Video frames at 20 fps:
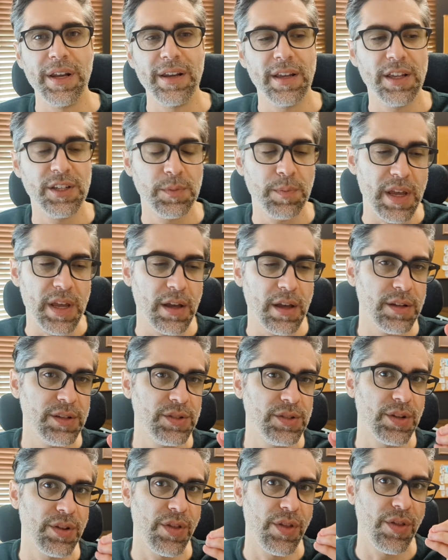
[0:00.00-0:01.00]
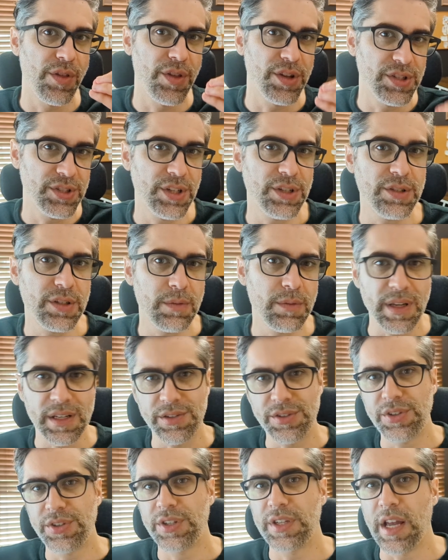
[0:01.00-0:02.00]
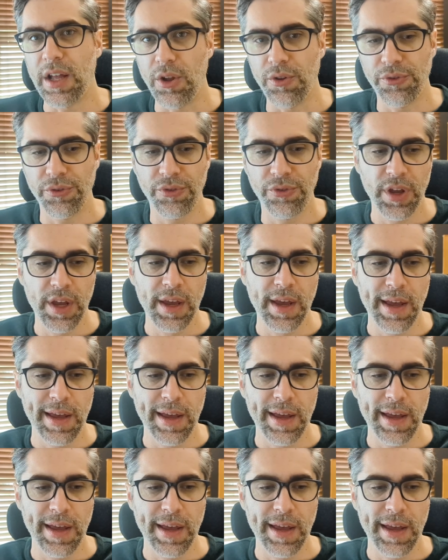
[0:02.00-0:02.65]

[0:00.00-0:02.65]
it's because the system itself